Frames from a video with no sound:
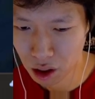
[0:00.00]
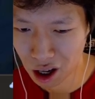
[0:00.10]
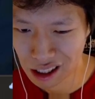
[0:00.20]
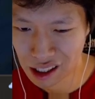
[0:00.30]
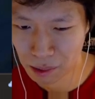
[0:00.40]

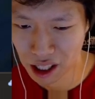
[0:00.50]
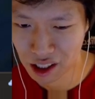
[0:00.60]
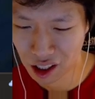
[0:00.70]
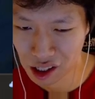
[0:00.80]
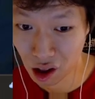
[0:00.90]
It seems like it
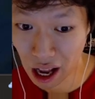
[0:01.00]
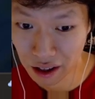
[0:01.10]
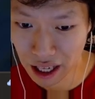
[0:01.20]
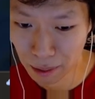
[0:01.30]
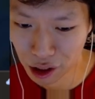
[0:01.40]
does a lot
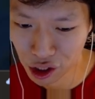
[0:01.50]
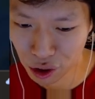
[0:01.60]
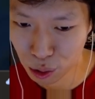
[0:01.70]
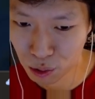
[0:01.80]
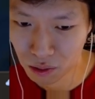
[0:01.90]
of damage
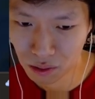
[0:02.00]
too.